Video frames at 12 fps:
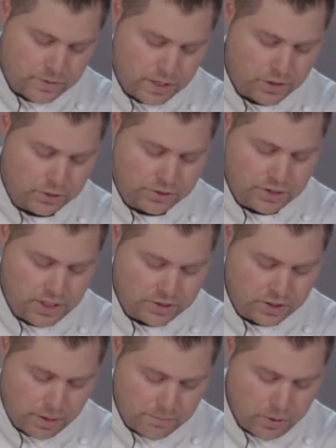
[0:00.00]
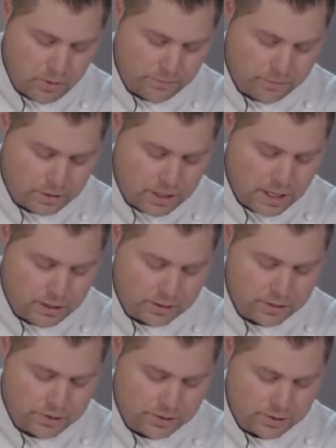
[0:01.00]
And you'll see it's got beautiful
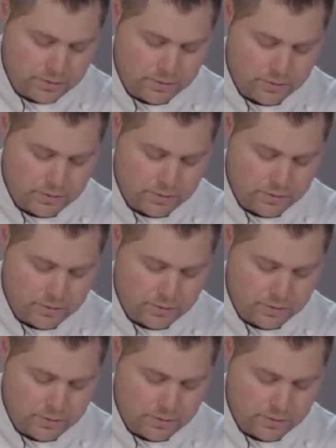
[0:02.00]
colors.